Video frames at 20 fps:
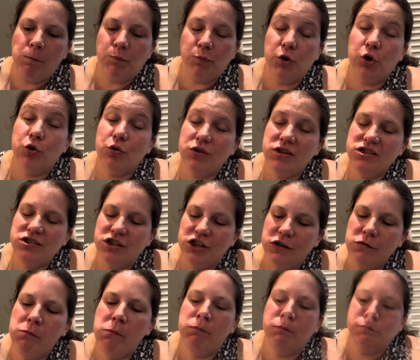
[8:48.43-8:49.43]
They're greasy.
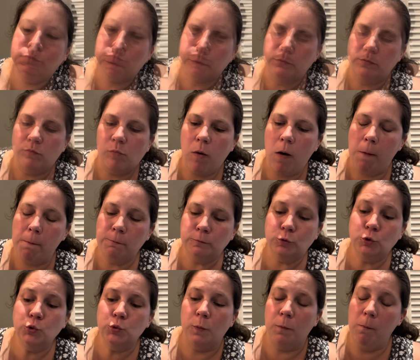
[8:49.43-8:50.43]

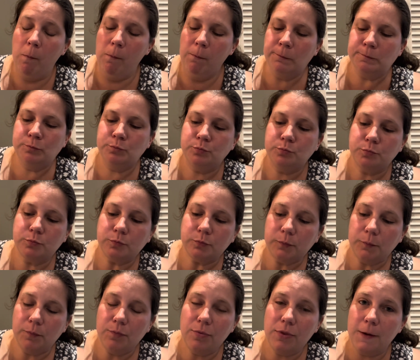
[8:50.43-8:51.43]
Ooh.
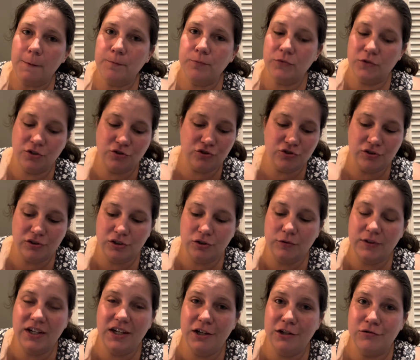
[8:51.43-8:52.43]
There's a little
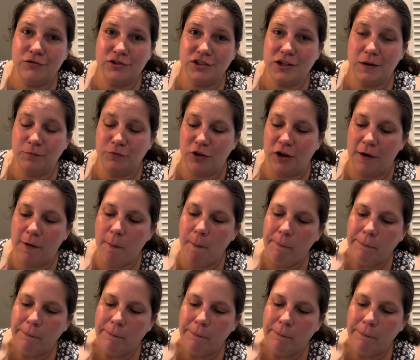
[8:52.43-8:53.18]
heat in something.